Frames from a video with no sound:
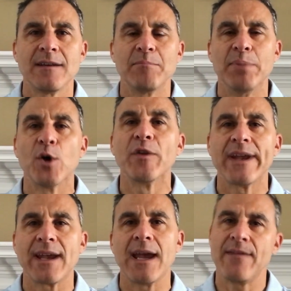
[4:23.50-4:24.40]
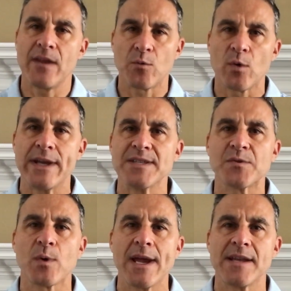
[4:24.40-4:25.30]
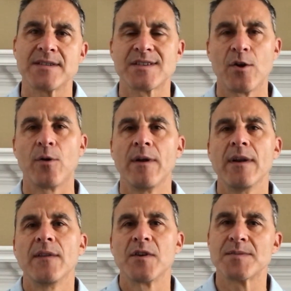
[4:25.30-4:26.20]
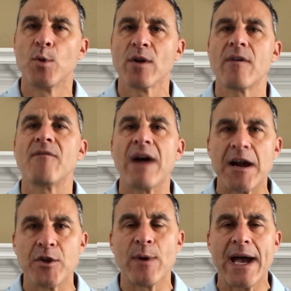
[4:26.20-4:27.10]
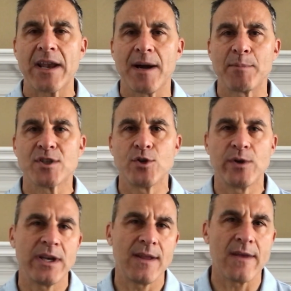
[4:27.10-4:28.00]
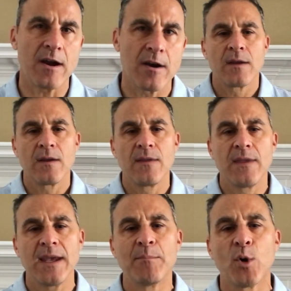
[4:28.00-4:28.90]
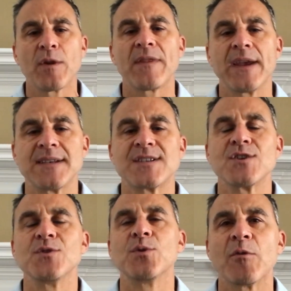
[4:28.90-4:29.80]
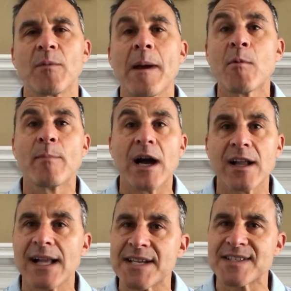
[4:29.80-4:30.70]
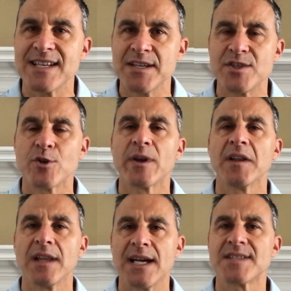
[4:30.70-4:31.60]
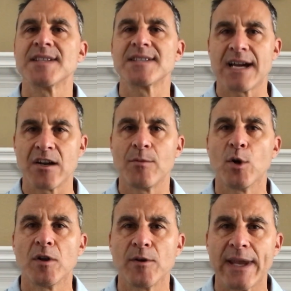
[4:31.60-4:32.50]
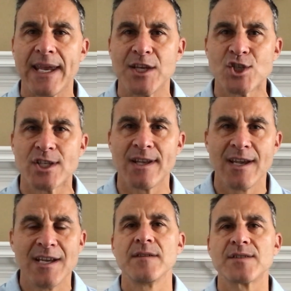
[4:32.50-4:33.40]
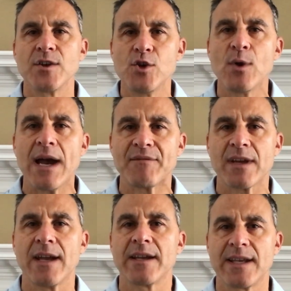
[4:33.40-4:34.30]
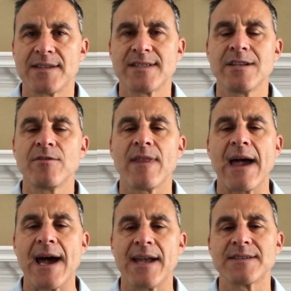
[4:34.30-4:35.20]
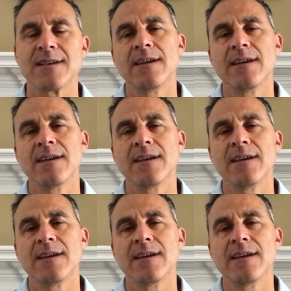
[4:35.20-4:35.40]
building and then raise rent. So there's more of a value add opportunity there. The important thing to remember about Class C is you're in a less desirable location. So you have to kind of consider that